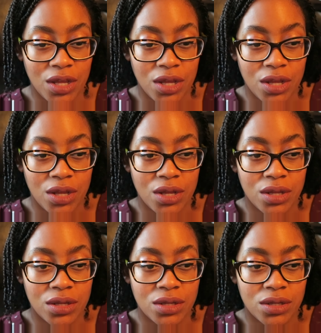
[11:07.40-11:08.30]

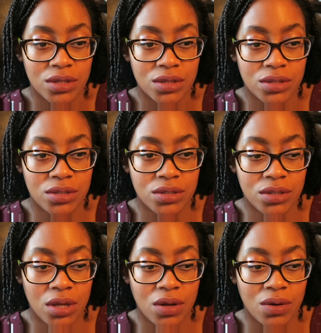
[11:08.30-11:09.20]

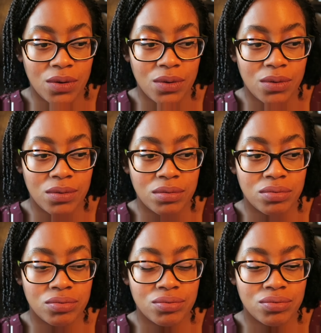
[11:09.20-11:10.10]

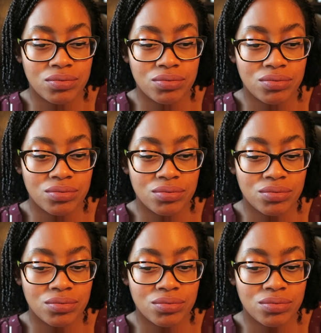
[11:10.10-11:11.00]

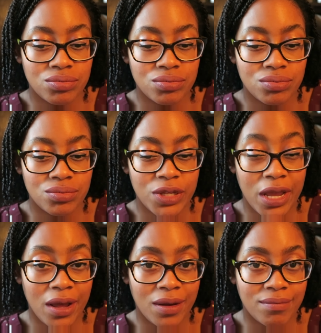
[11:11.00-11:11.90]
[no speech]